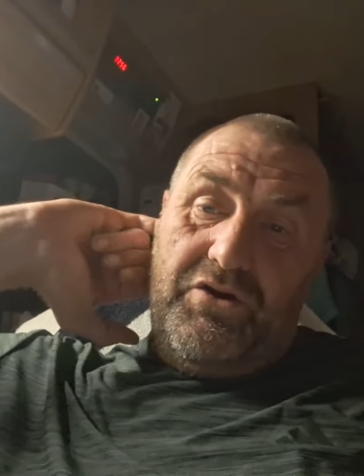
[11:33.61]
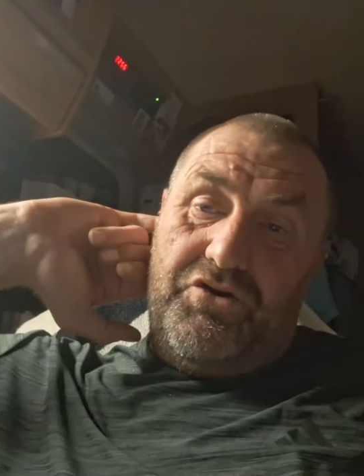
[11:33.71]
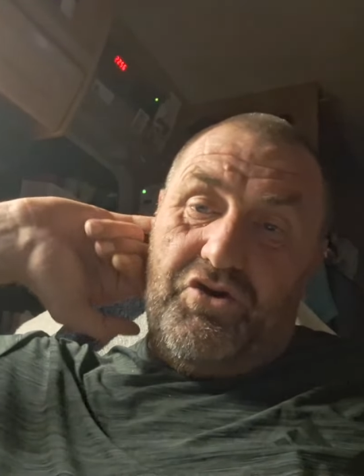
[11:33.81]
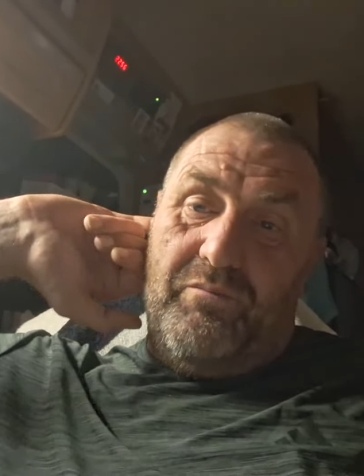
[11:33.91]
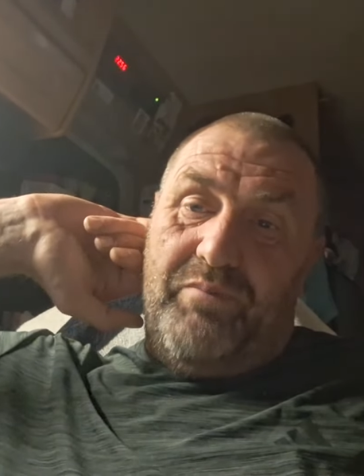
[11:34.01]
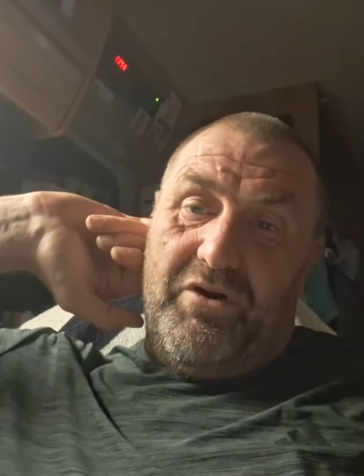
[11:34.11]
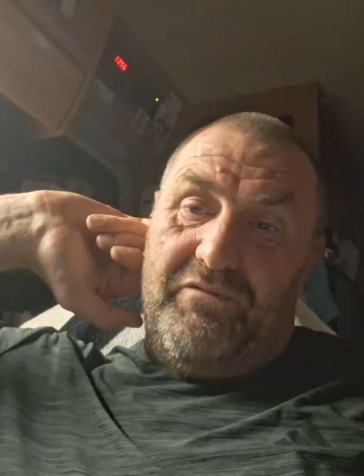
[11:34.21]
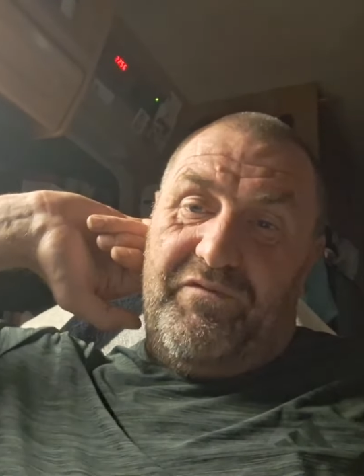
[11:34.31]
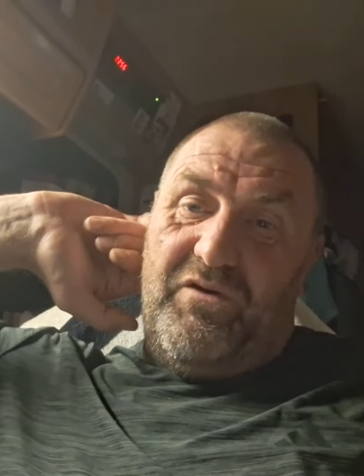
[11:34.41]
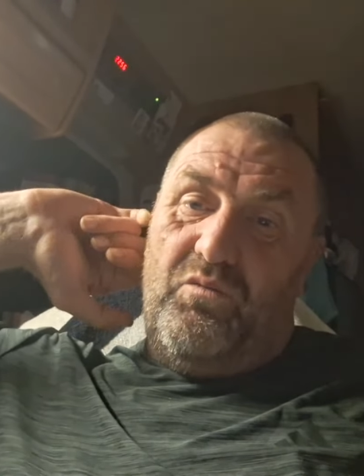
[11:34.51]
jump on a
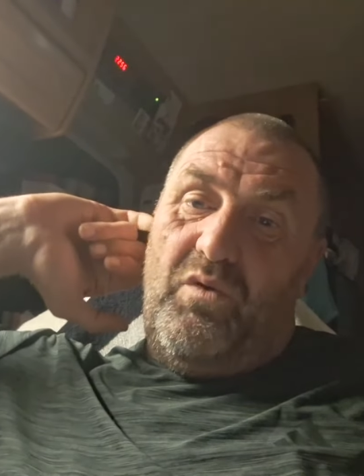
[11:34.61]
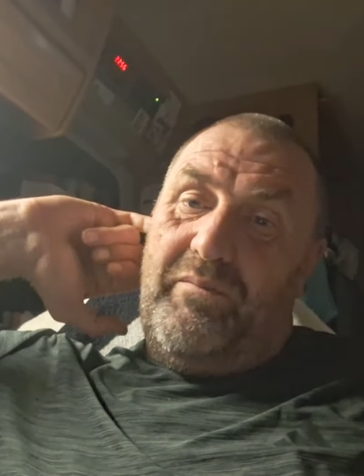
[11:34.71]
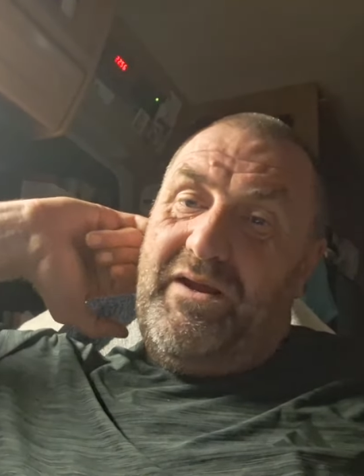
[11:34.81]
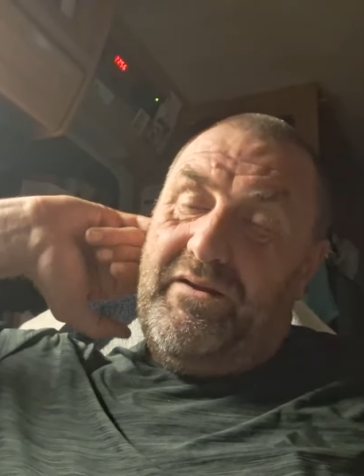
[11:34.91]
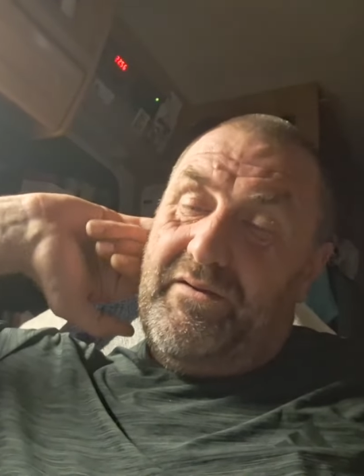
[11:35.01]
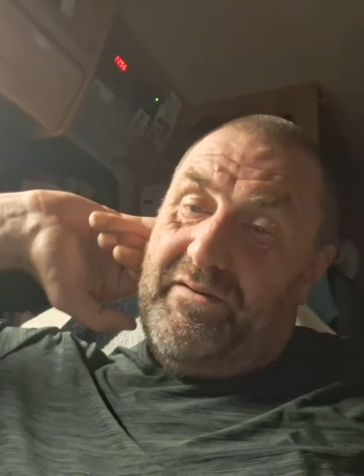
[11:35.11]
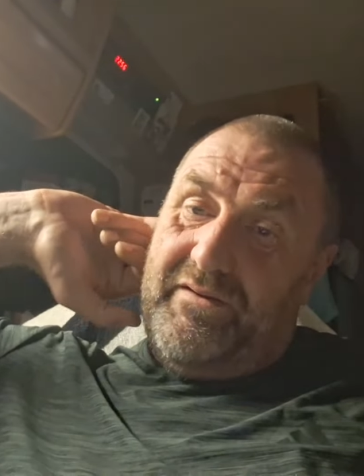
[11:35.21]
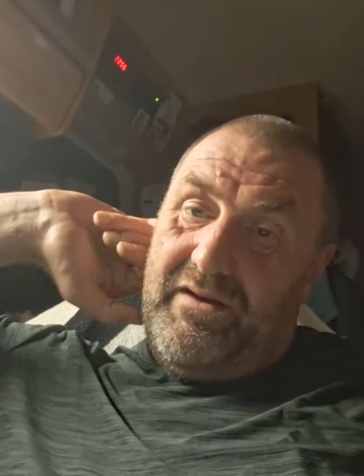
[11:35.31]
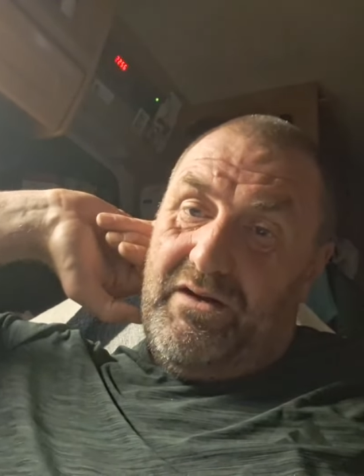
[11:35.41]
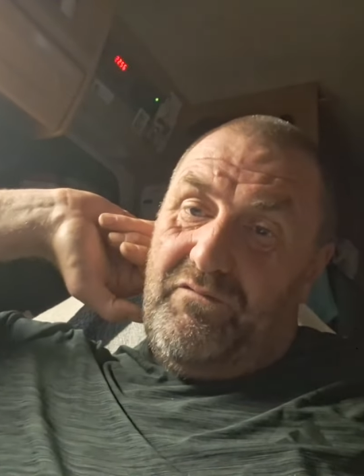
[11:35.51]
film with me,
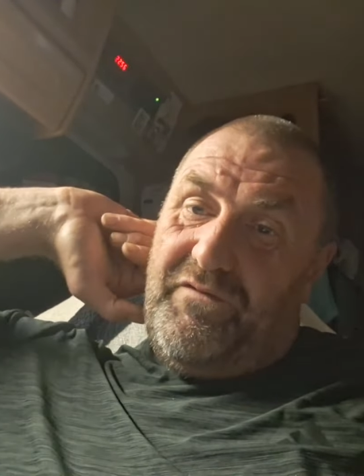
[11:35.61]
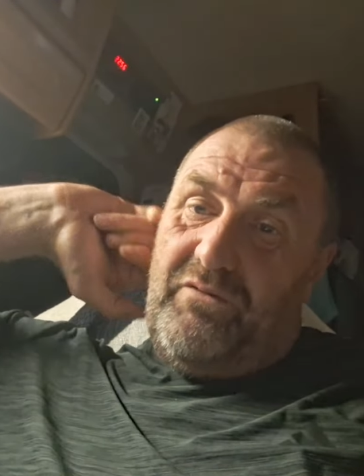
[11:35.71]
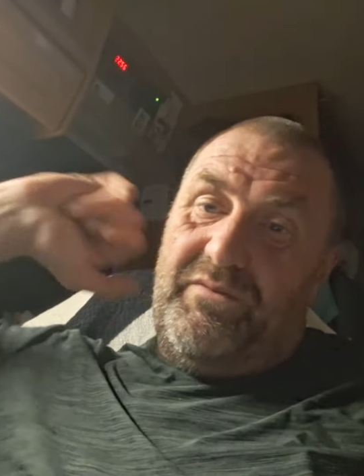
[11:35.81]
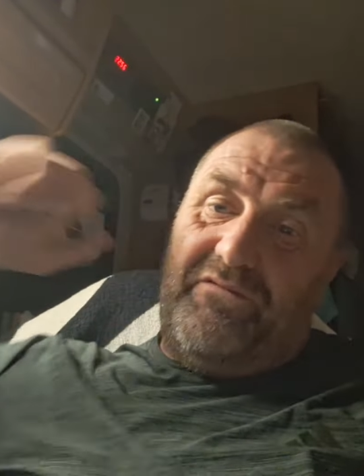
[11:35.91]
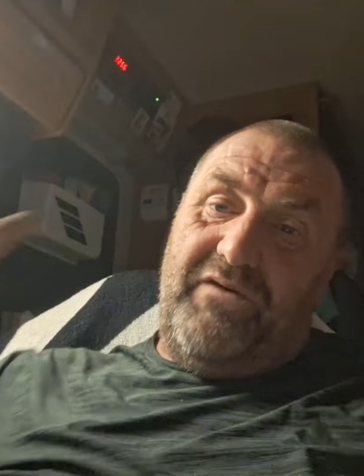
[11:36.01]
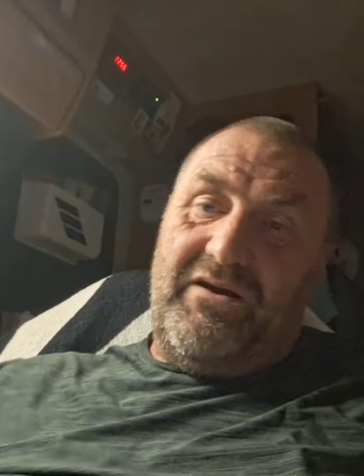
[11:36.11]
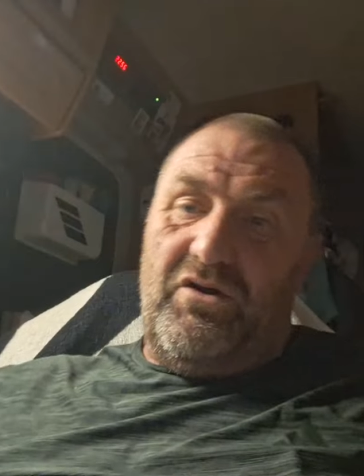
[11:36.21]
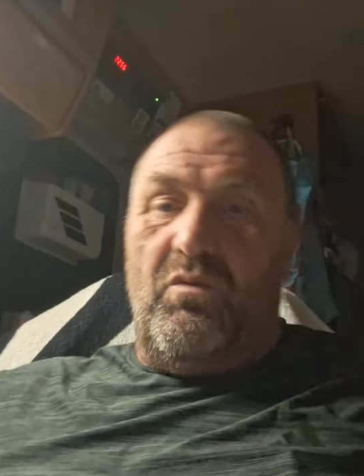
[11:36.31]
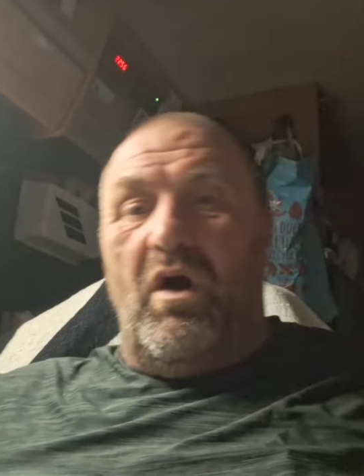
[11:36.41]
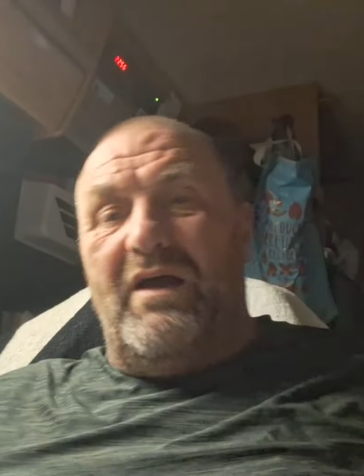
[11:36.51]
and I'll film your van
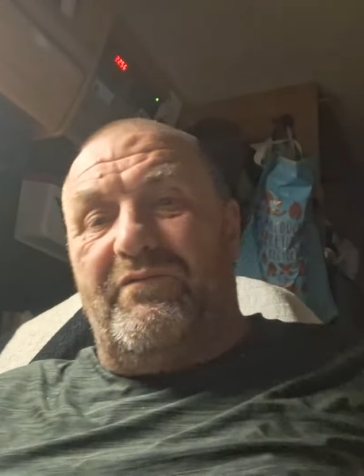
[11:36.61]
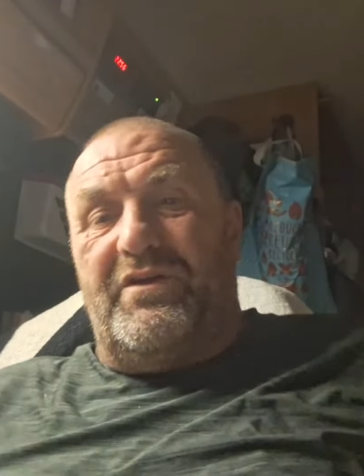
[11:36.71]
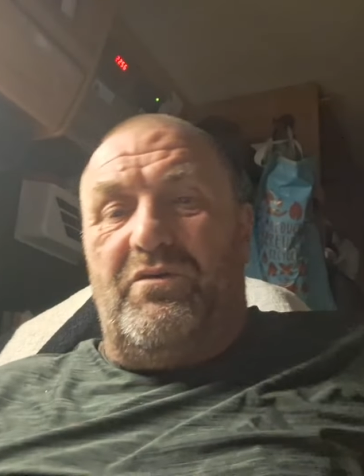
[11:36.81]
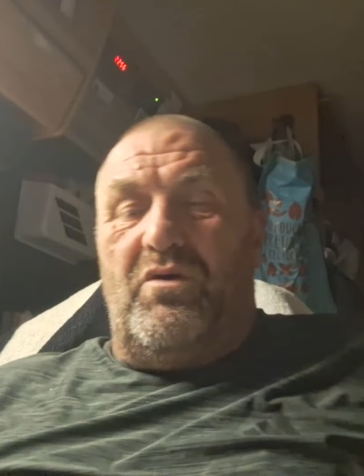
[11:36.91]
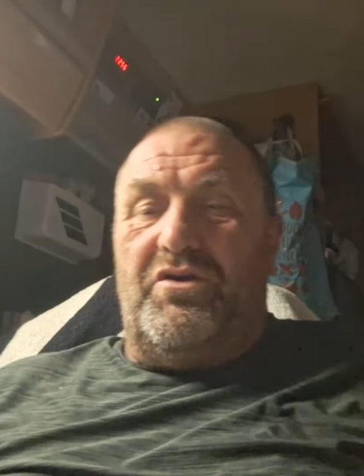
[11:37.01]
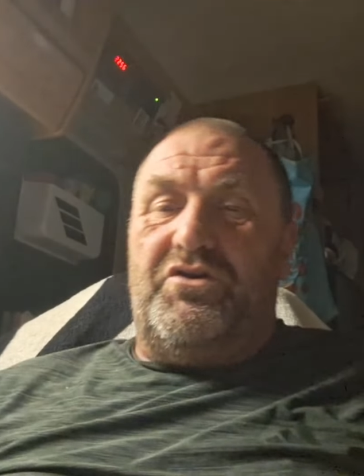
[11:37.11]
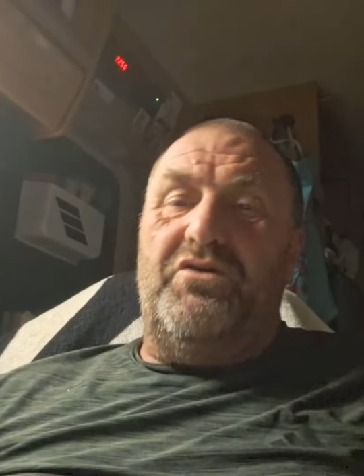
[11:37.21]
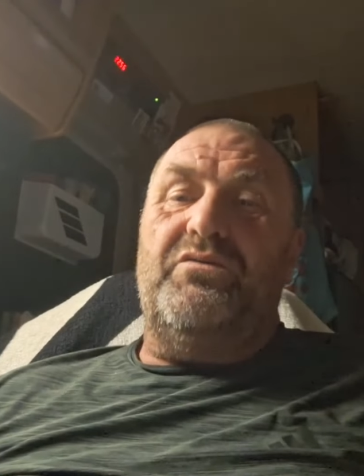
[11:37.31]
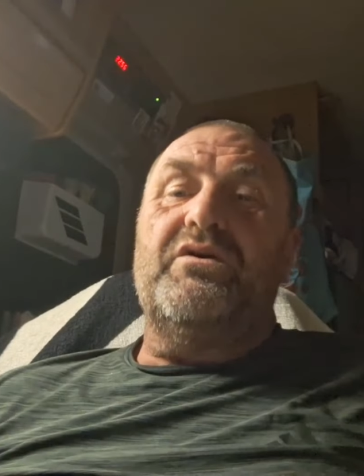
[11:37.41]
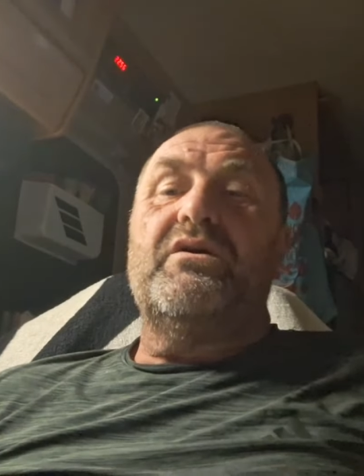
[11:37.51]
or whatever you want to do.